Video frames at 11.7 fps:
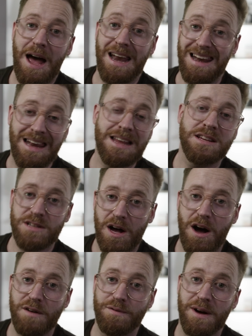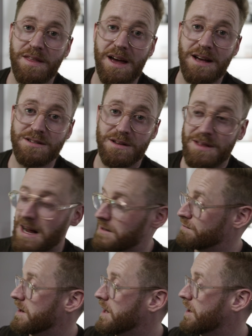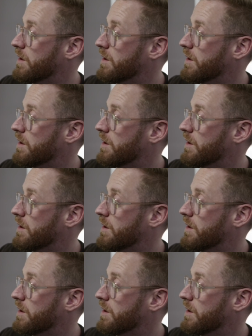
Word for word: at least halfway there. So that's really